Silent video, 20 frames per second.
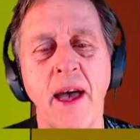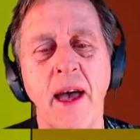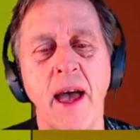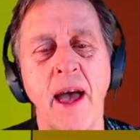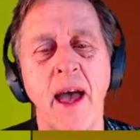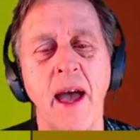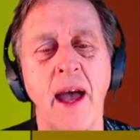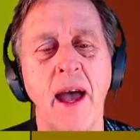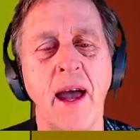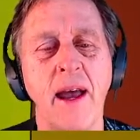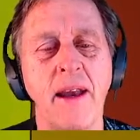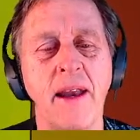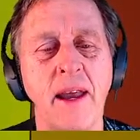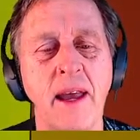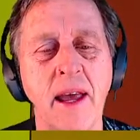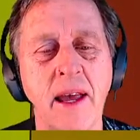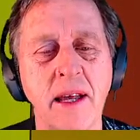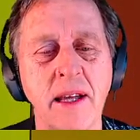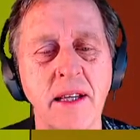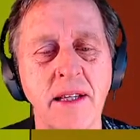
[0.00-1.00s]
And
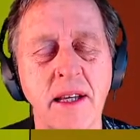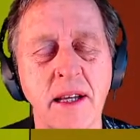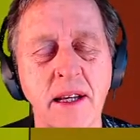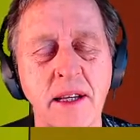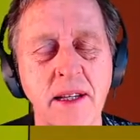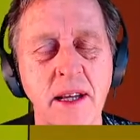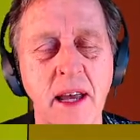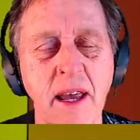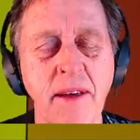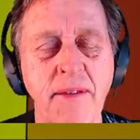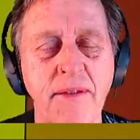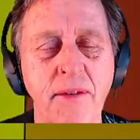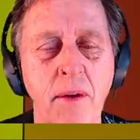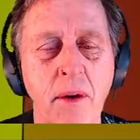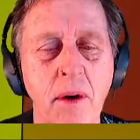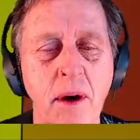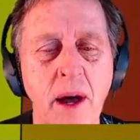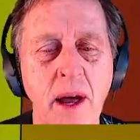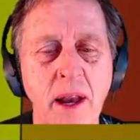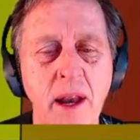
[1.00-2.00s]
here's
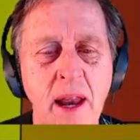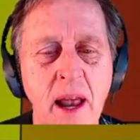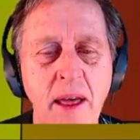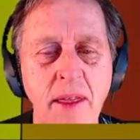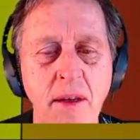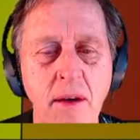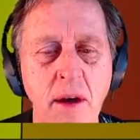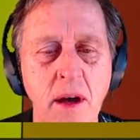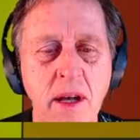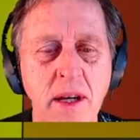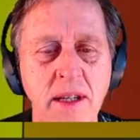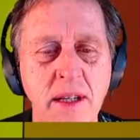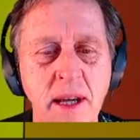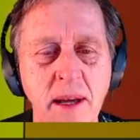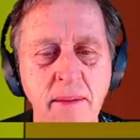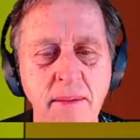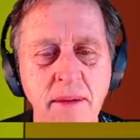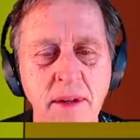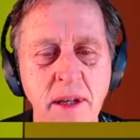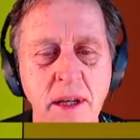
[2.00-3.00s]
D4, another
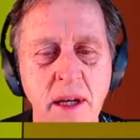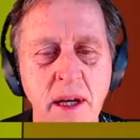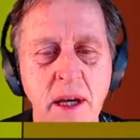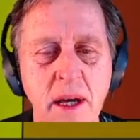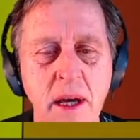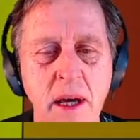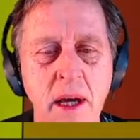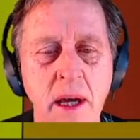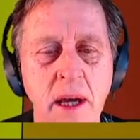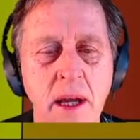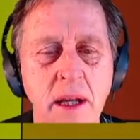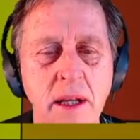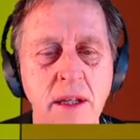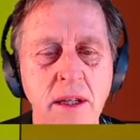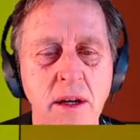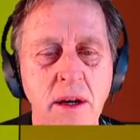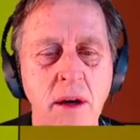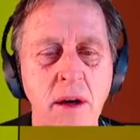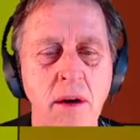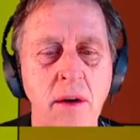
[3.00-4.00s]
attempt
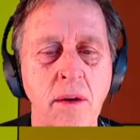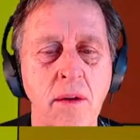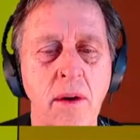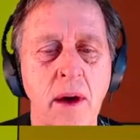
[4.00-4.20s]
to